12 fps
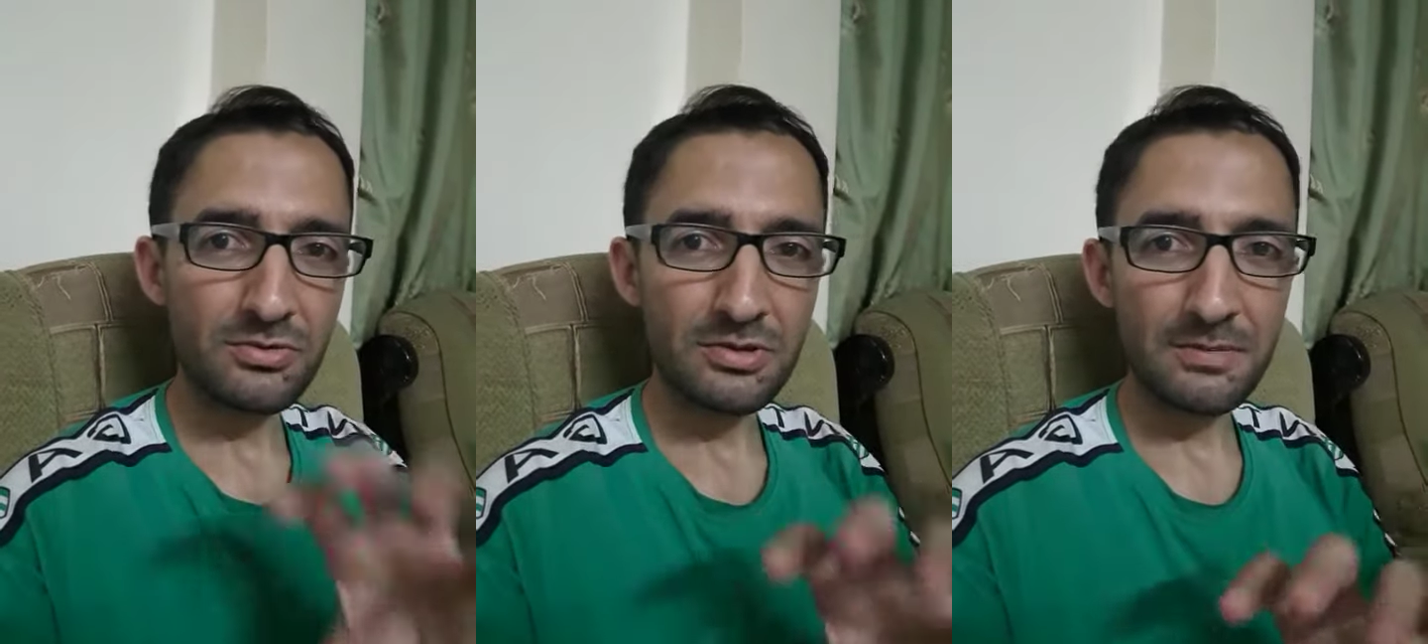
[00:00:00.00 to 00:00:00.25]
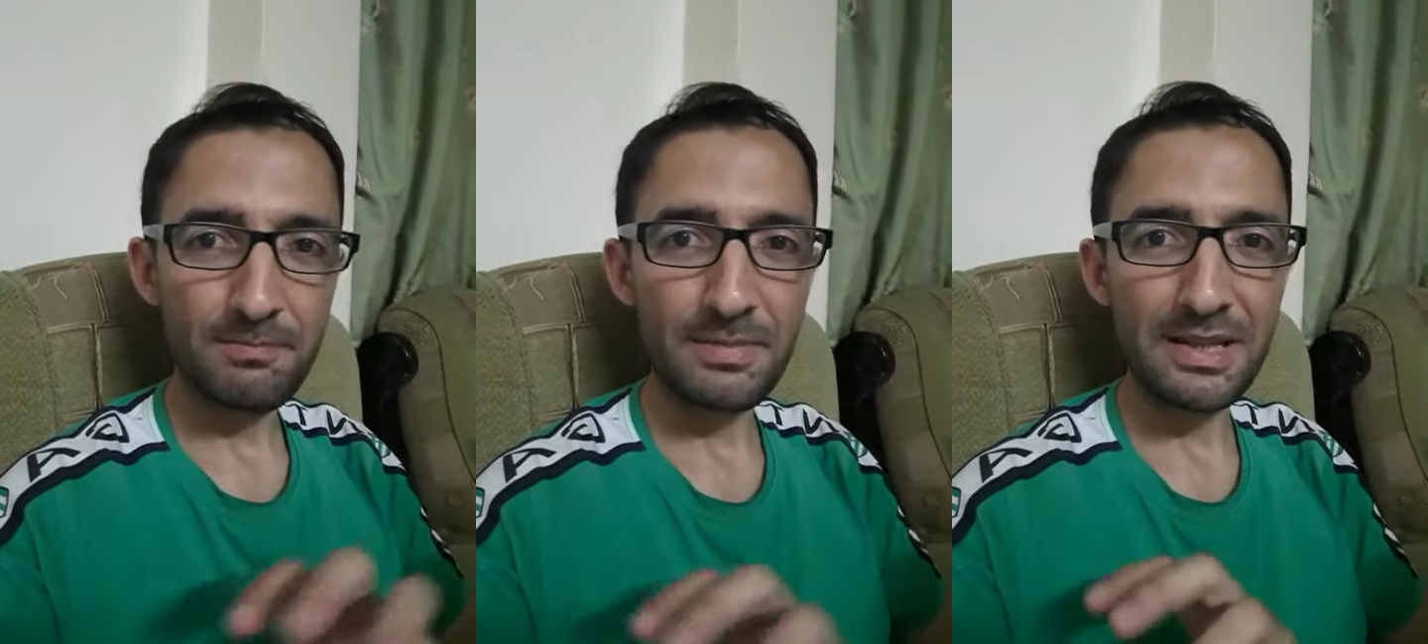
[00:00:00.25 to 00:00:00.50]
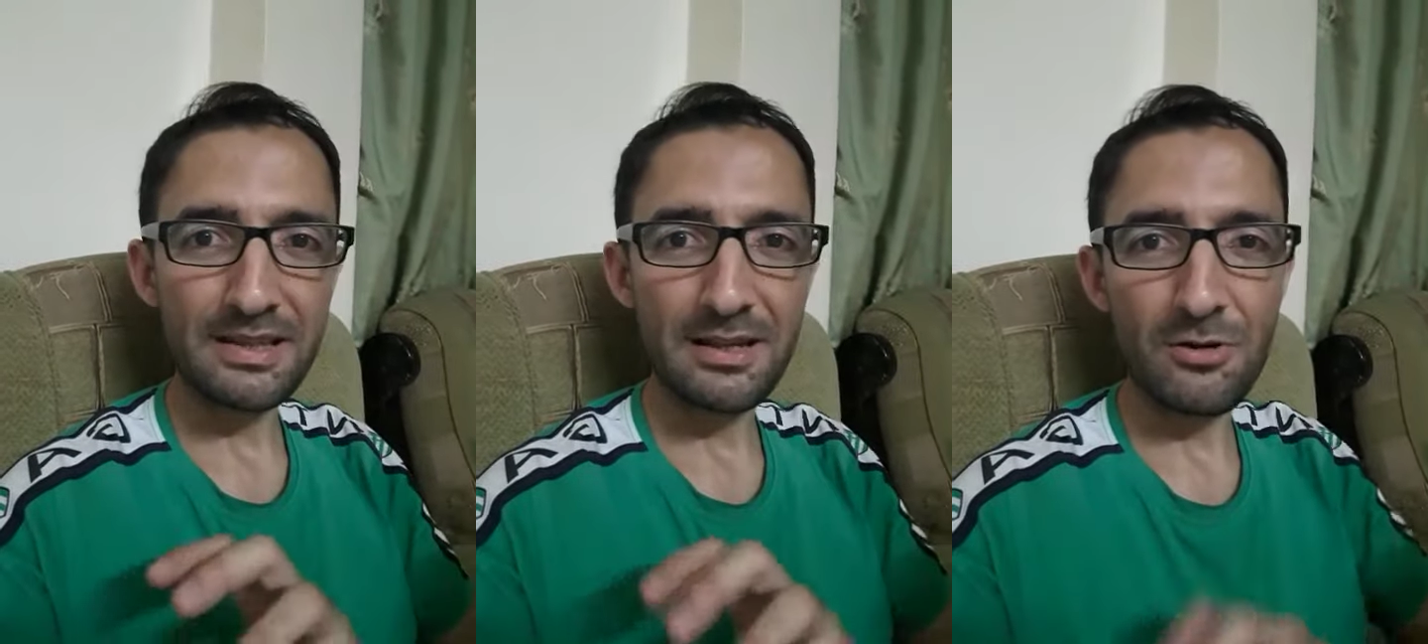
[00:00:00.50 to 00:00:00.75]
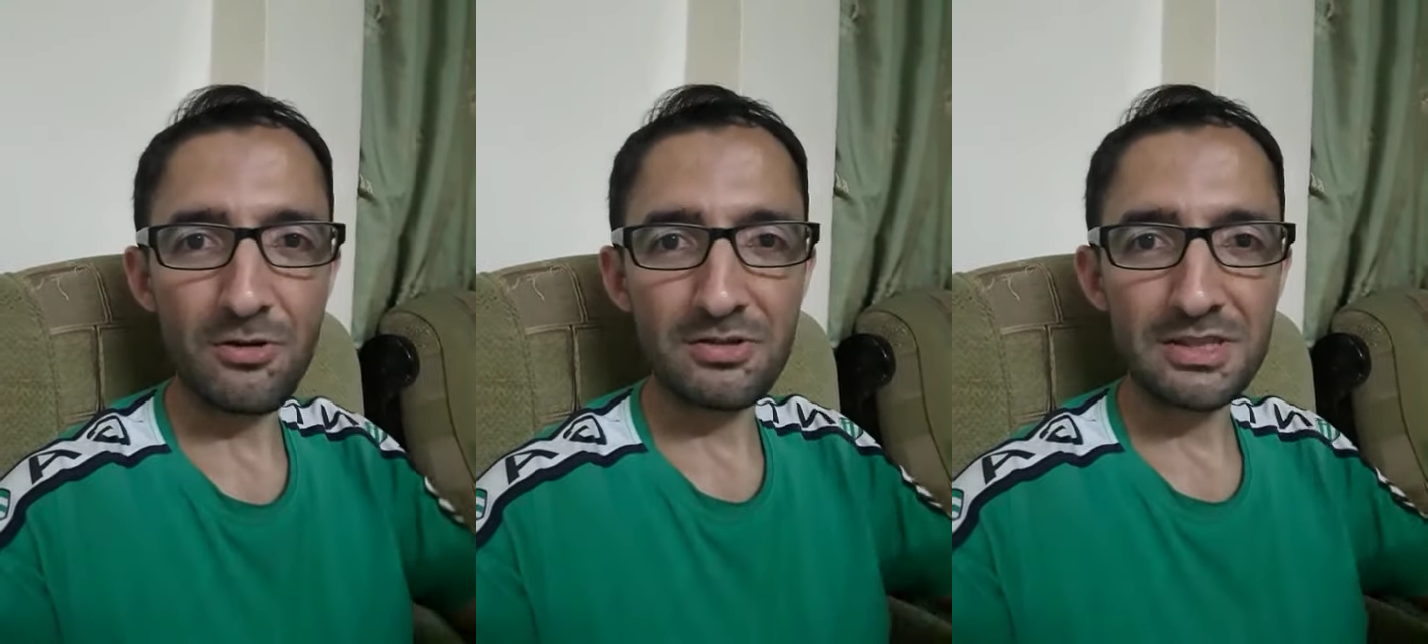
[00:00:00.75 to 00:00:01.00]
repeat the
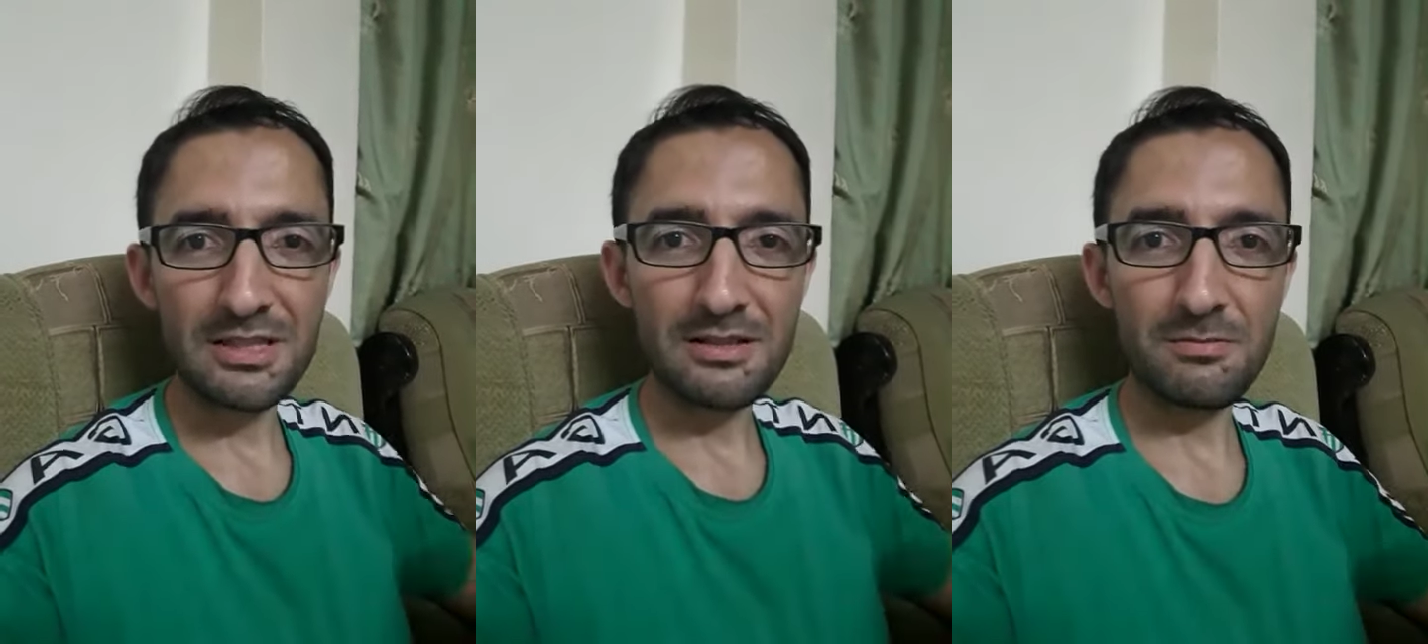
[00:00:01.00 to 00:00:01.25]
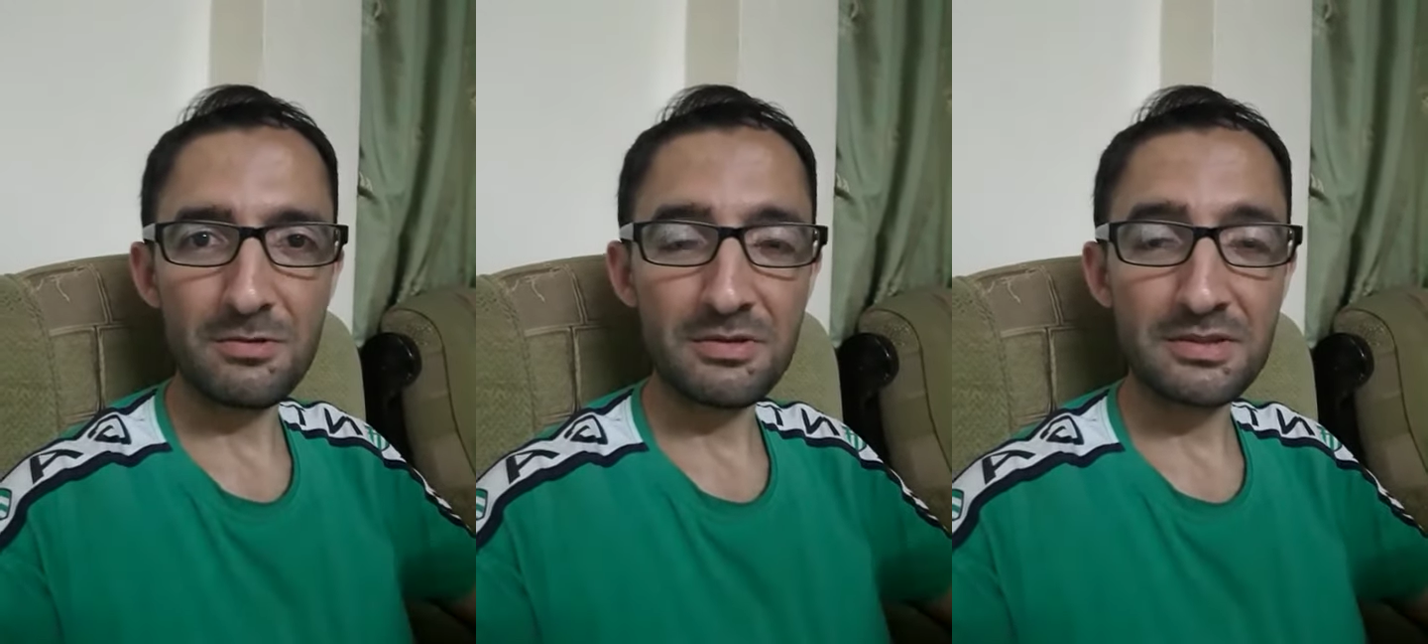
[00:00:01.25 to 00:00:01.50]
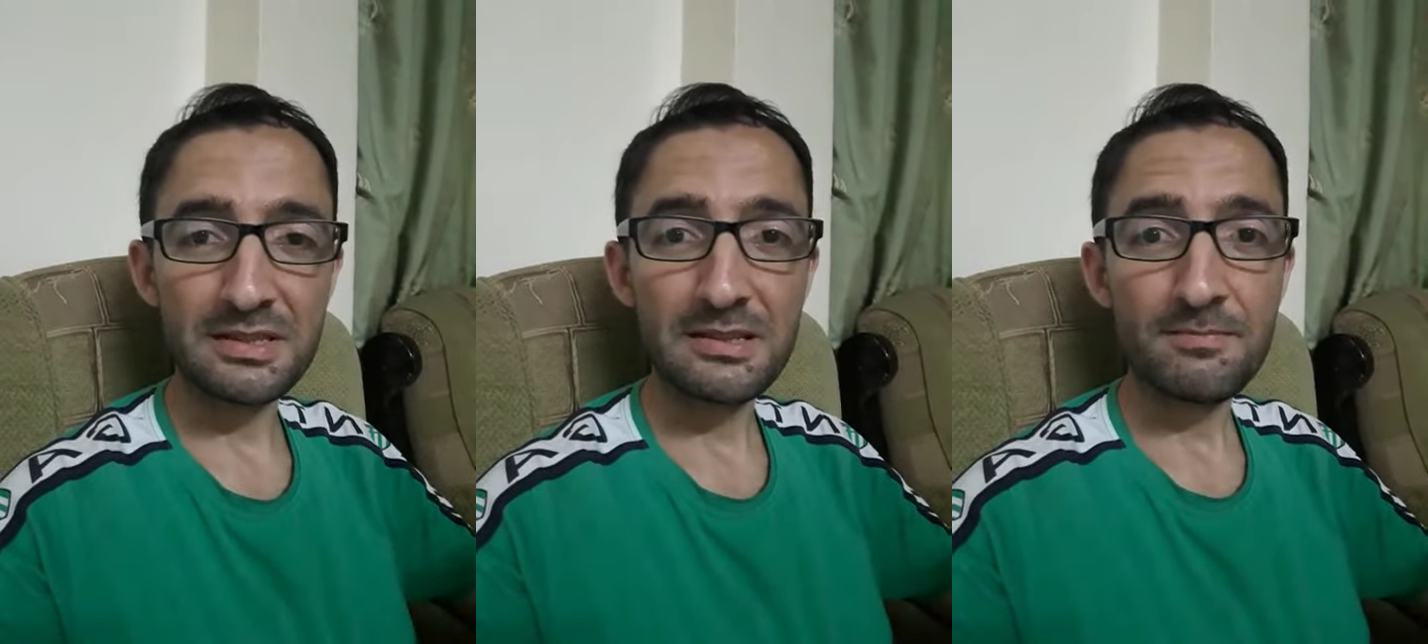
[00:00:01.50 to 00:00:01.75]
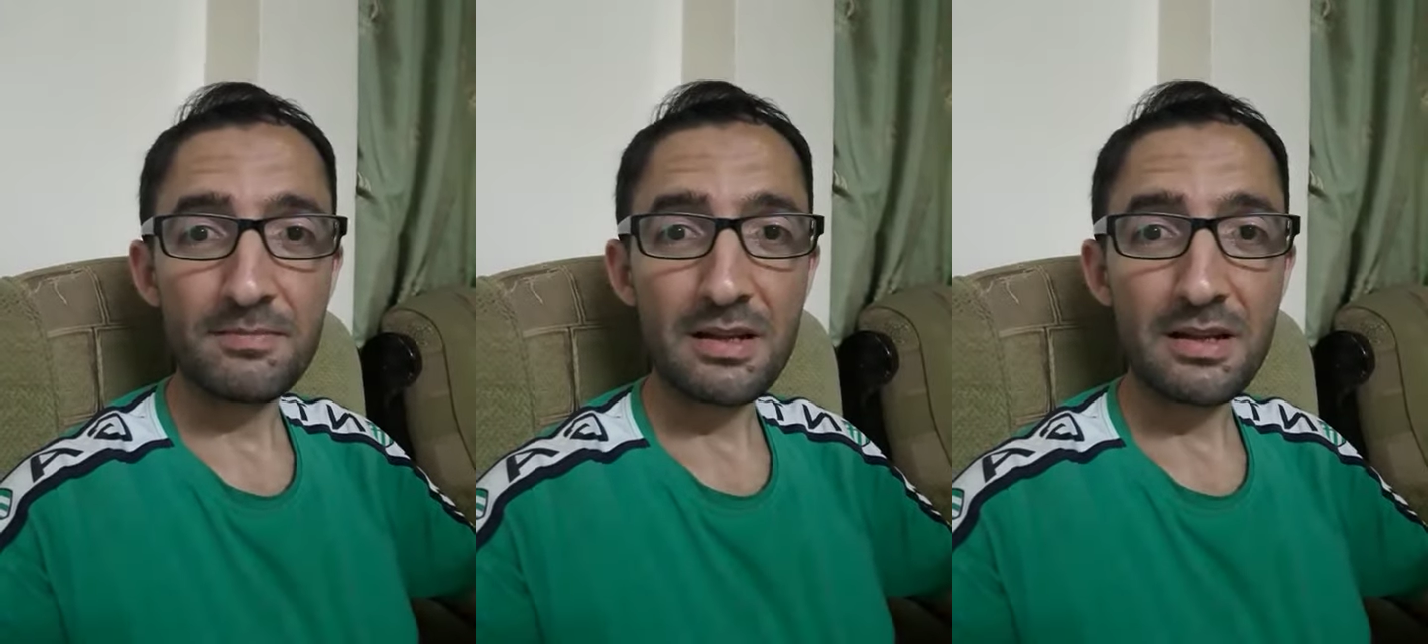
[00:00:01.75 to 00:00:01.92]
whole syllables